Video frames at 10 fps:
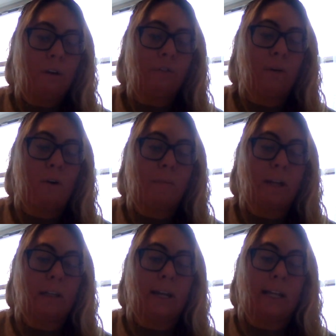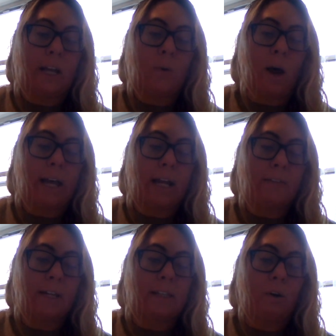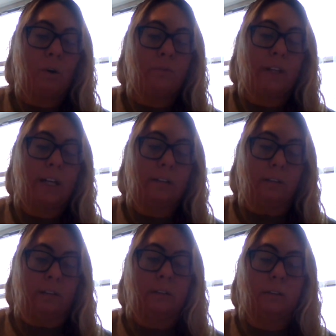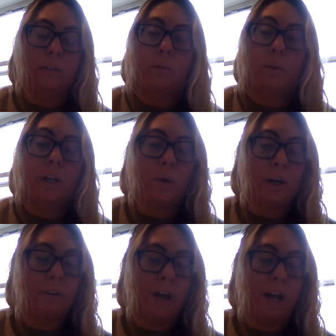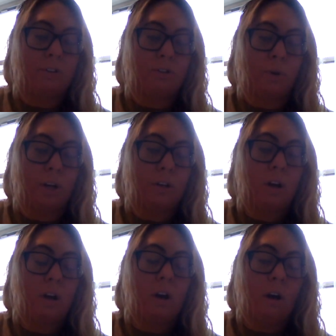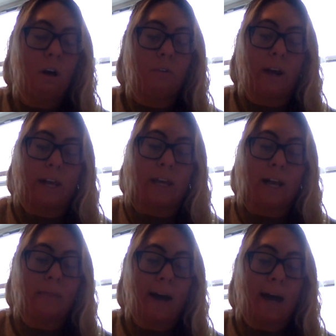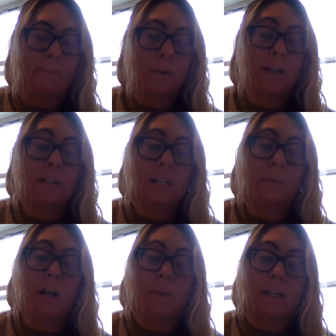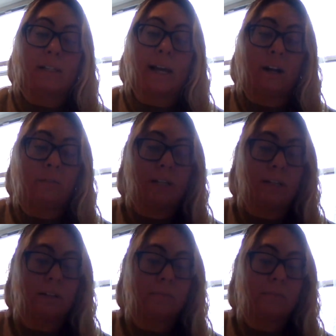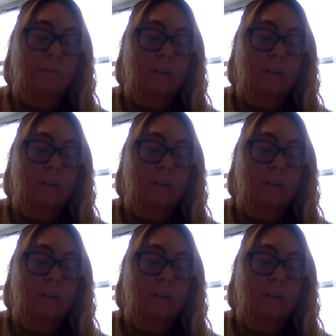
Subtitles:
For a moment, Lenny lay quiet, and then he said hopefully, We're going to work on a ranch, George. All right, you got that, but we're going to sleep here because I got a reason.